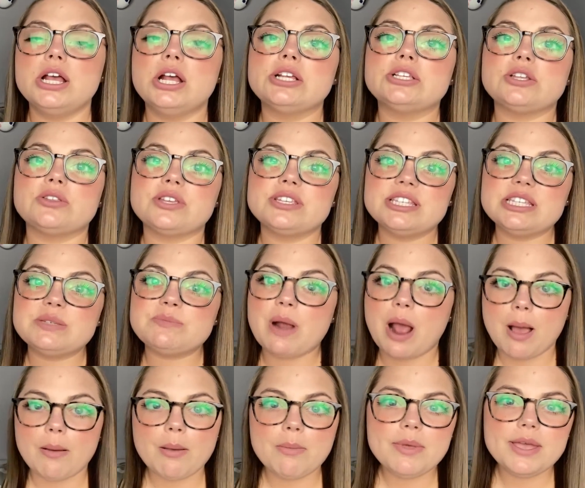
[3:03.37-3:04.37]
So this is
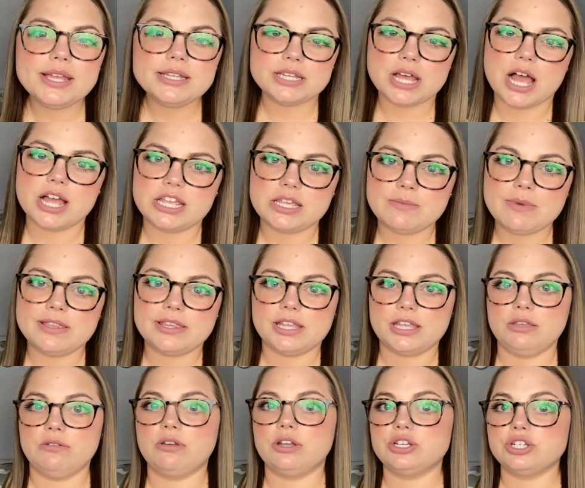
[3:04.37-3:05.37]
probably a document that
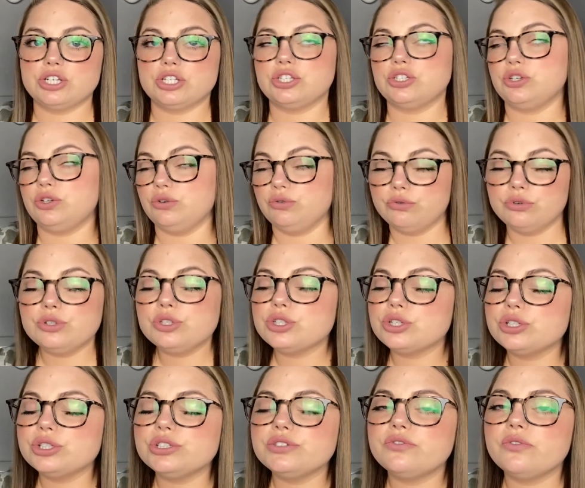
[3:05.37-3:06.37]
you can just Google
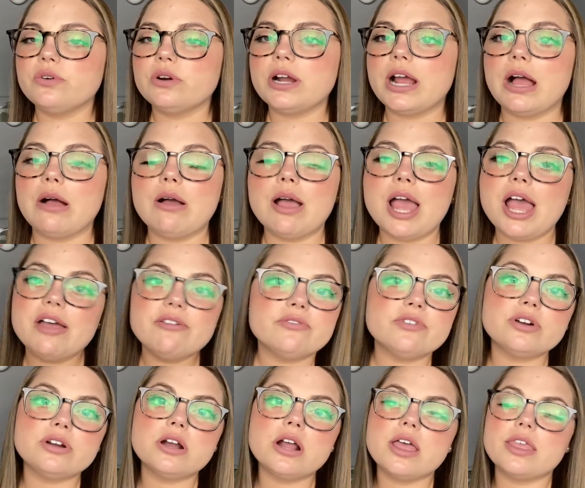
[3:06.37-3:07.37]
search for.
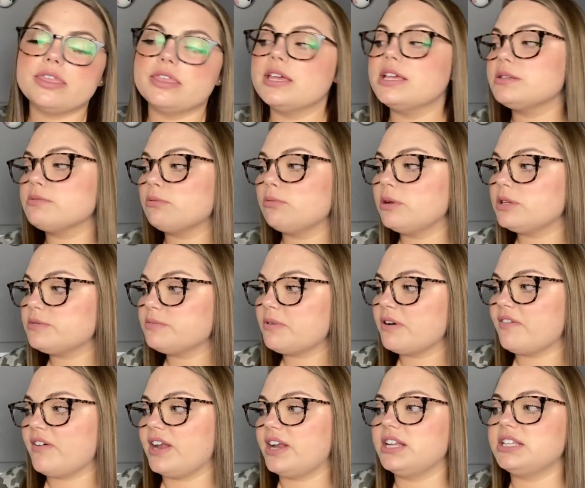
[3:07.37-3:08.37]
However, this one was
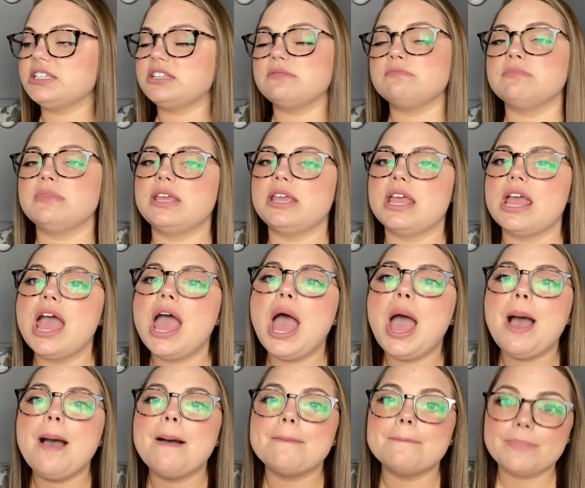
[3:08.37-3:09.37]
provided to me
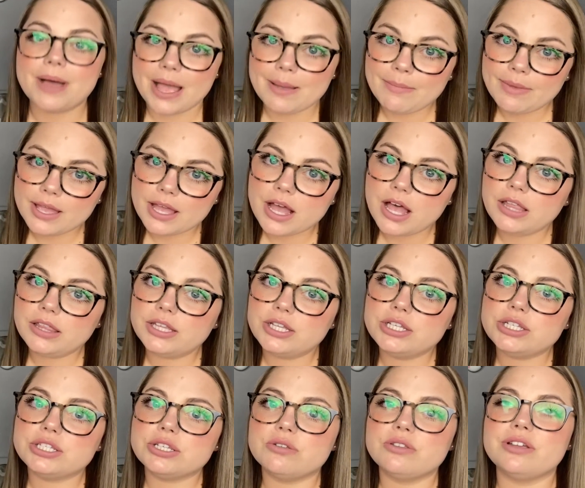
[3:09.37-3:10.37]
by my college,
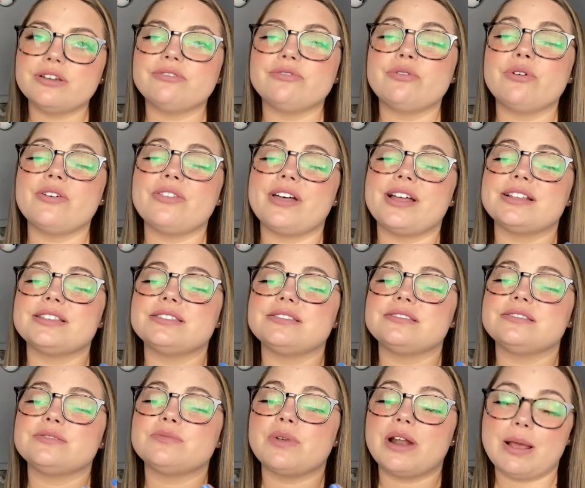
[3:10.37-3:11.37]
so therefore that's
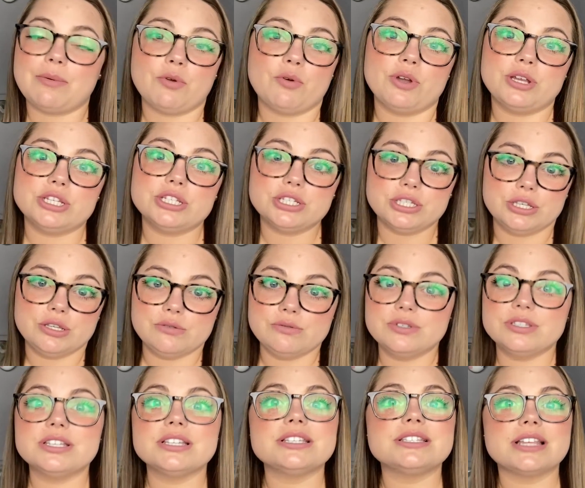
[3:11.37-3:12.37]
what I'm going to use
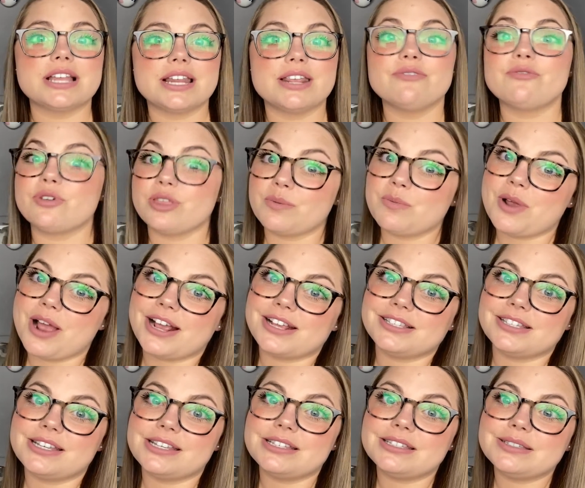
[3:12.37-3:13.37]
to study for the
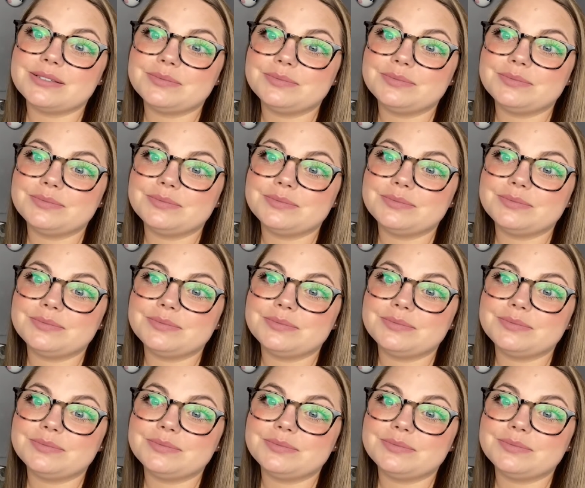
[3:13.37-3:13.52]
Praxis.